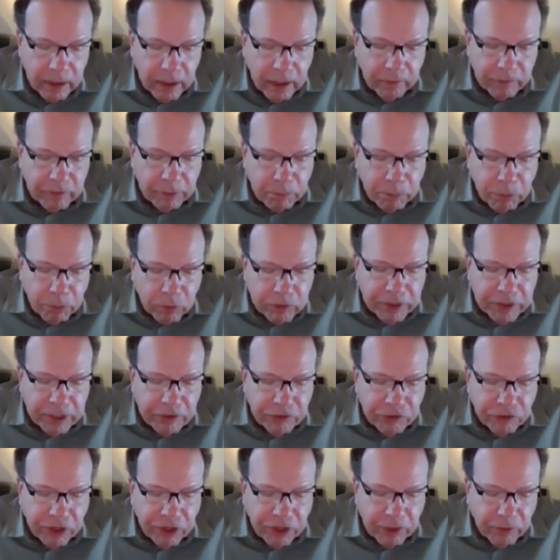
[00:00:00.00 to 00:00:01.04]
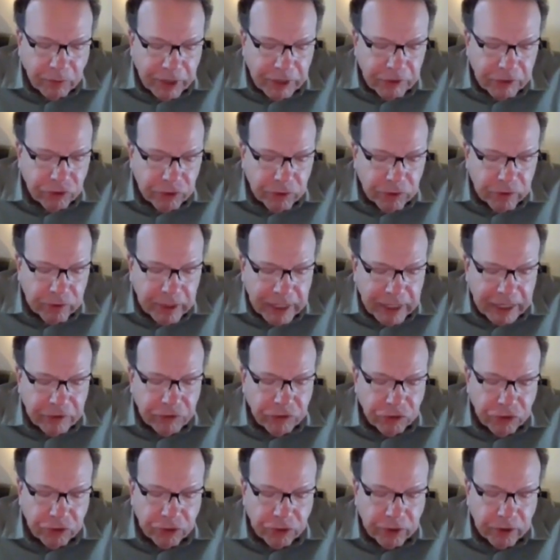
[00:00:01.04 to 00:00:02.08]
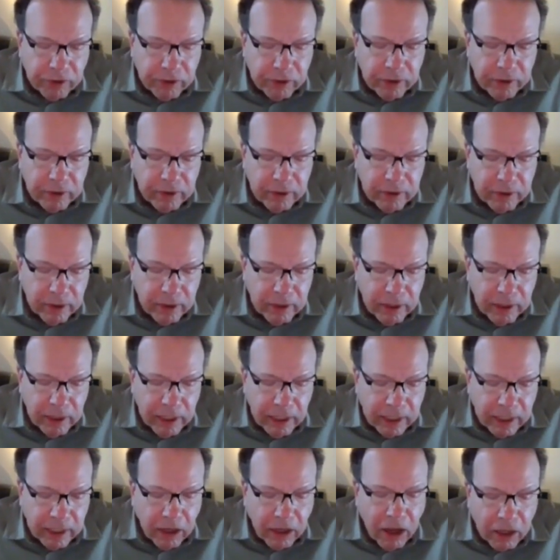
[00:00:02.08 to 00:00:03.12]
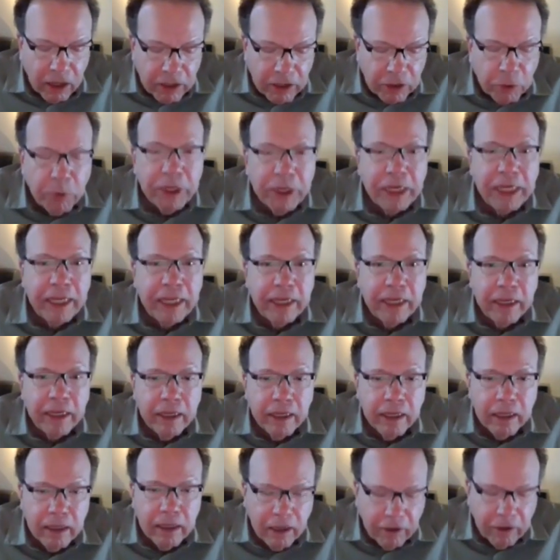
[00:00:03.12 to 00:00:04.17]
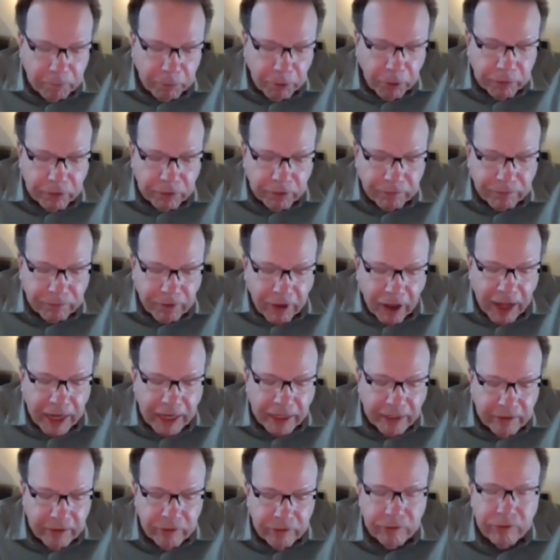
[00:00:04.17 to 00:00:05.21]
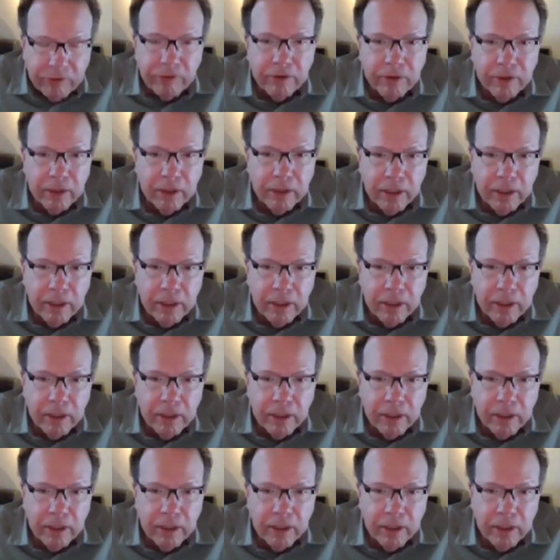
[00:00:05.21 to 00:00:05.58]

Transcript: of the multi-generational nature and continuity of both the vines